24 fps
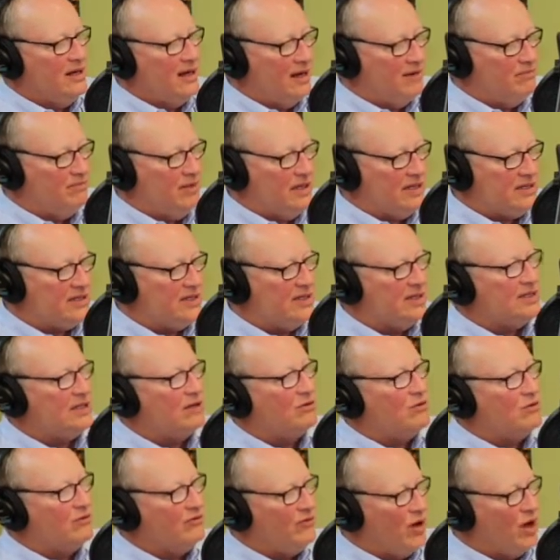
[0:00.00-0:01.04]
a business that
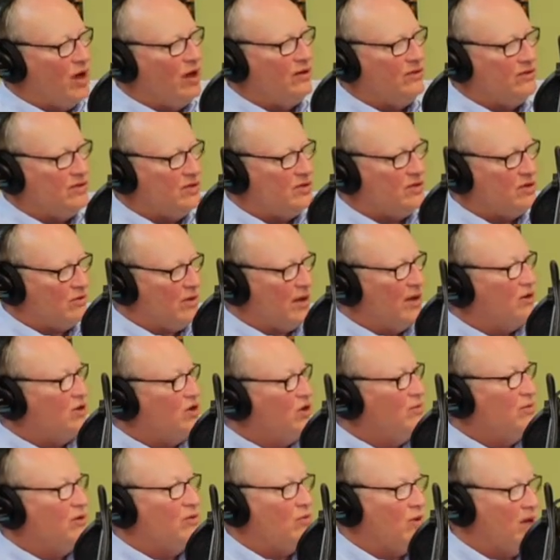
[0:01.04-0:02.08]
revolves around
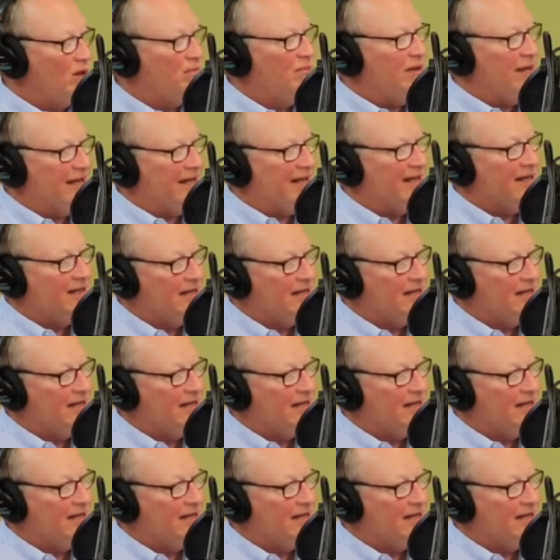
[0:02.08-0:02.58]
human well-being.